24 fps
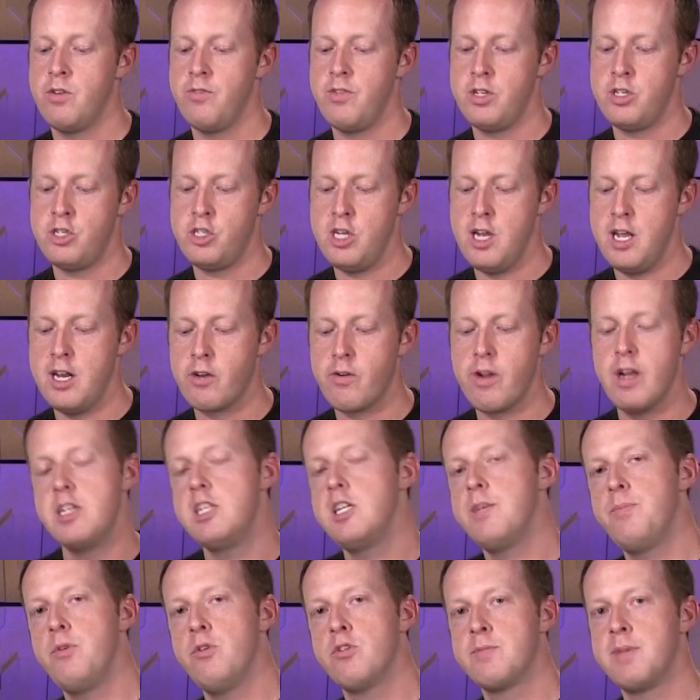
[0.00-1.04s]
So the G
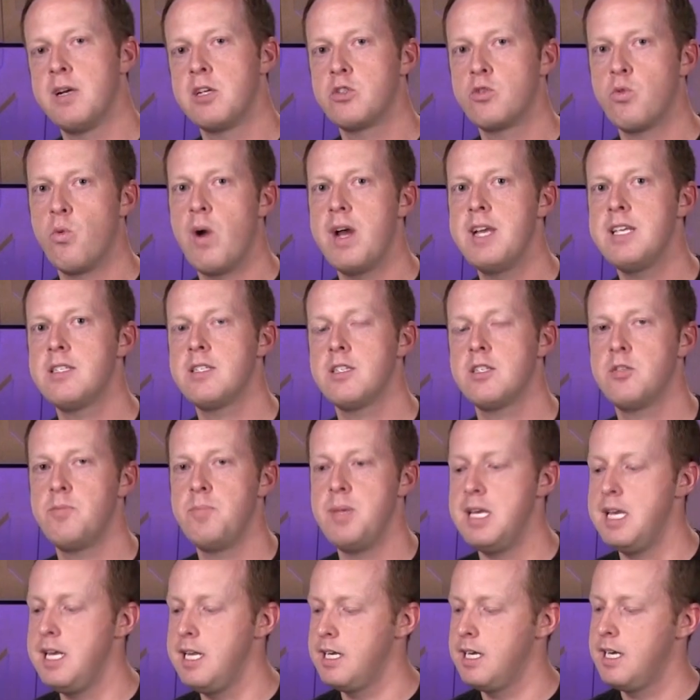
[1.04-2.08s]
integrated G P U is about twice the
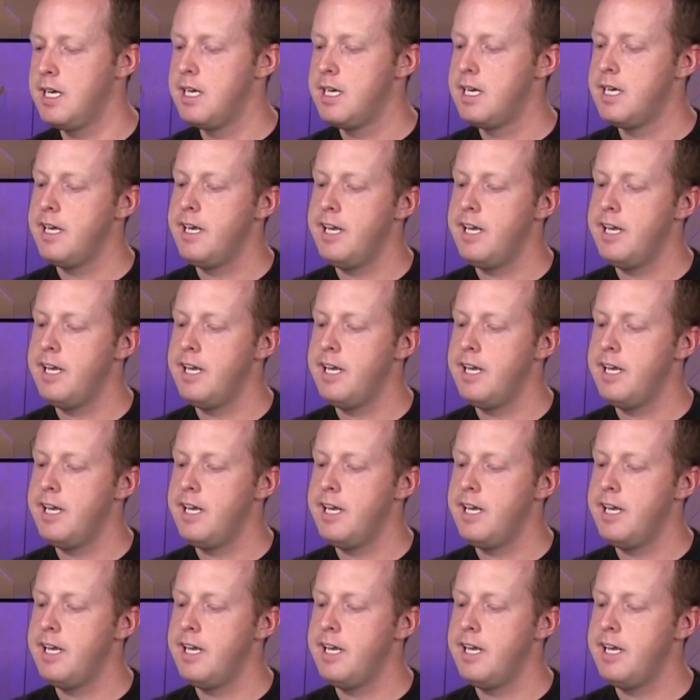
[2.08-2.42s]
speed